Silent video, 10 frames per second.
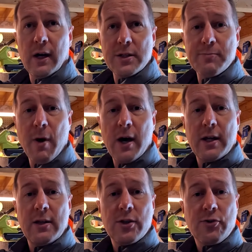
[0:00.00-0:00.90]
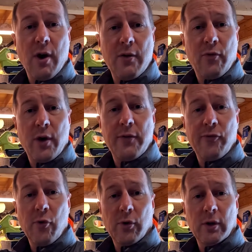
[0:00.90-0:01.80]
spot in the driveway
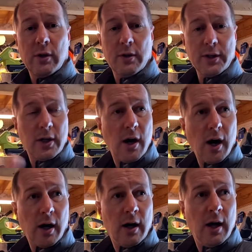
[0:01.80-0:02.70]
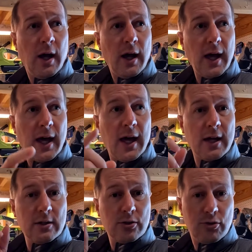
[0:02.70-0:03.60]
for the car,
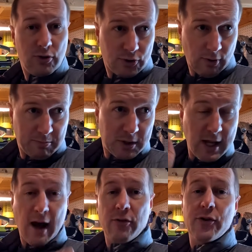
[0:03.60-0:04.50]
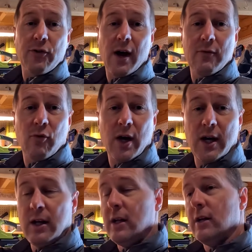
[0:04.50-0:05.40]
and 2 strips down the
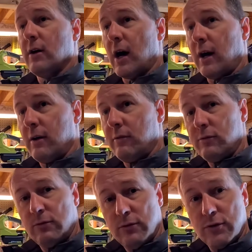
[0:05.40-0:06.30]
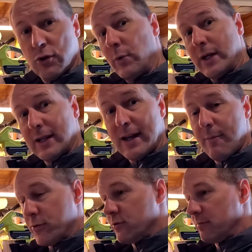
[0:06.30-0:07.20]
driveway so we could get
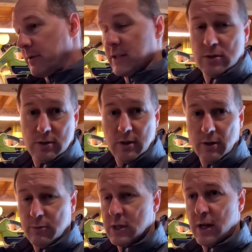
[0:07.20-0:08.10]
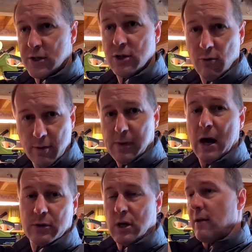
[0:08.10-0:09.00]
up through it, because, you know, there was a lot of snow and the
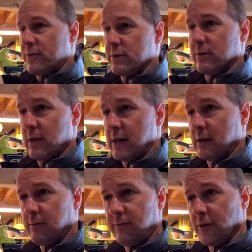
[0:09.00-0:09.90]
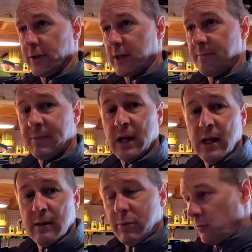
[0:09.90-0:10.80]
plow had gone through and filled it in.
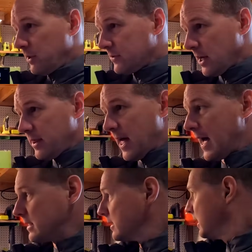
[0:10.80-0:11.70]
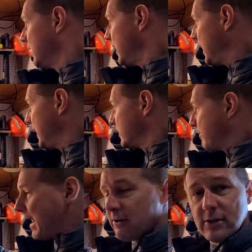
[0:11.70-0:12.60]
But we've done that, and the
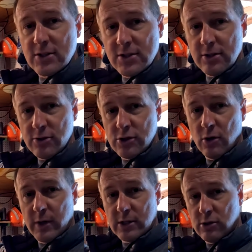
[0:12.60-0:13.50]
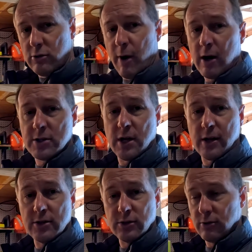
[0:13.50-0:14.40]
battery is still showing 2 bars
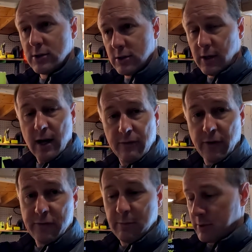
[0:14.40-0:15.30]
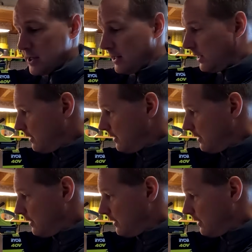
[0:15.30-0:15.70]
on it, so it's still got 50%